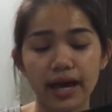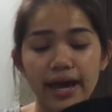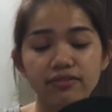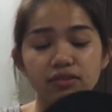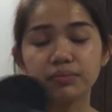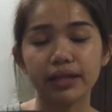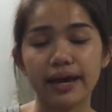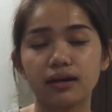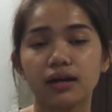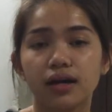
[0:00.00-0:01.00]
I have a
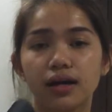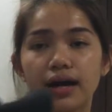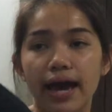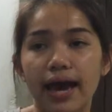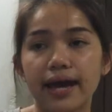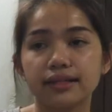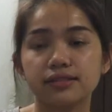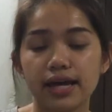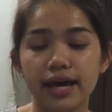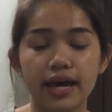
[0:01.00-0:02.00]
black hat
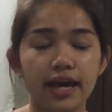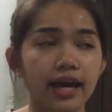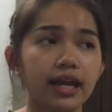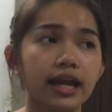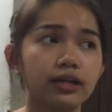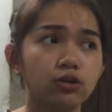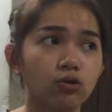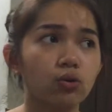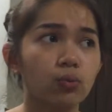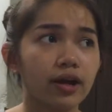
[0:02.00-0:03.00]
and I
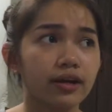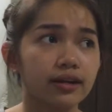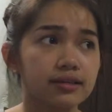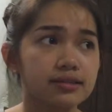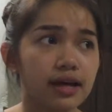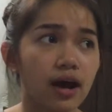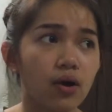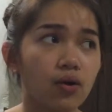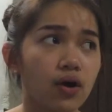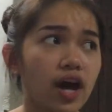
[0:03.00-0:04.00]
don't know where it is
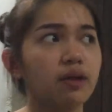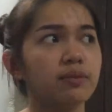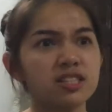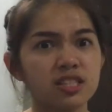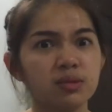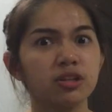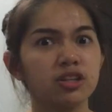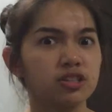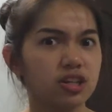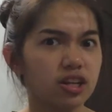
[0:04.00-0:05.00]
now, and my
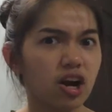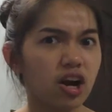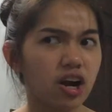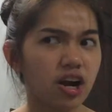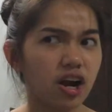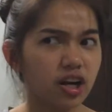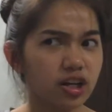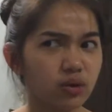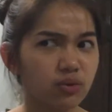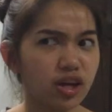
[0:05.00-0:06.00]
siblings are
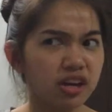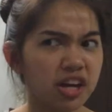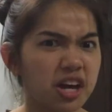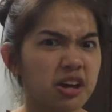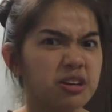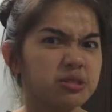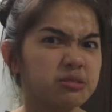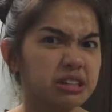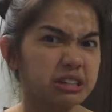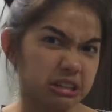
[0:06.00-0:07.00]
arguing,
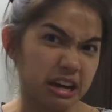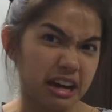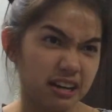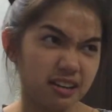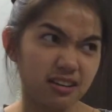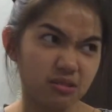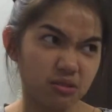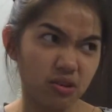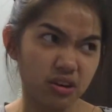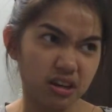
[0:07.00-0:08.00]
so kind of
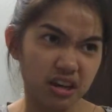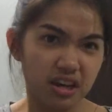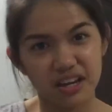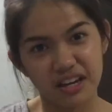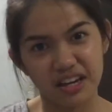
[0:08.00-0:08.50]
annoying.